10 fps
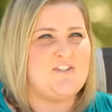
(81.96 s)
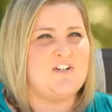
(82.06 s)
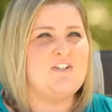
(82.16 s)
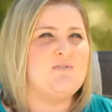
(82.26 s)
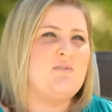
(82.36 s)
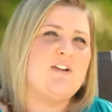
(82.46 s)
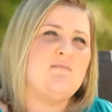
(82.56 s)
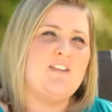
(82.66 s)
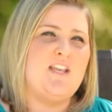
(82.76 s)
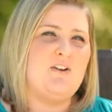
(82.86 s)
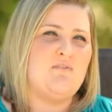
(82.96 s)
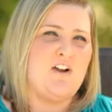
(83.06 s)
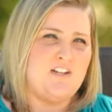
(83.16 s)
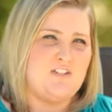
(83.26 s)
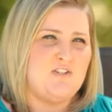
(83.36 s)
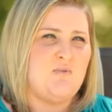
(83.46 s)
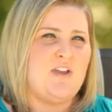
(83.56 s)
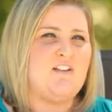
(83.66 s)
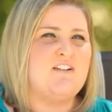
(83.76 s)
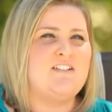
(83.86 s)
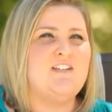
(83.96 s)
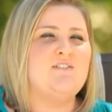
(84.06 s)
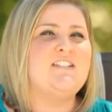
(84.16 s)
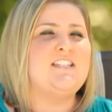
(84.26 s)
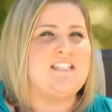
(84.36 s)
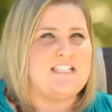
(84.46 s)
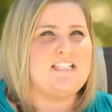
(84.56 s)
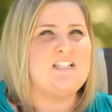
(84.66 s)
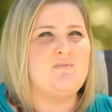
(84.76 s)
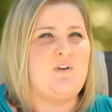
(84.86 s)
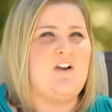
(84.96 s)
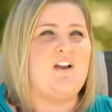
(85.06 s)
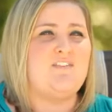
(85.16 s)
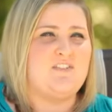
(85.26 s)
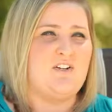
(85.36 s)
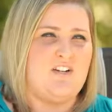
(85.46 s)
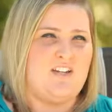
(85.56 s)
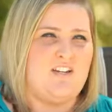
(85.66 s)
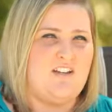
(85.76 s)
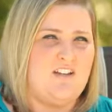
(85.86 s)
doctors will come in later on and do weight loss because this is where I've started.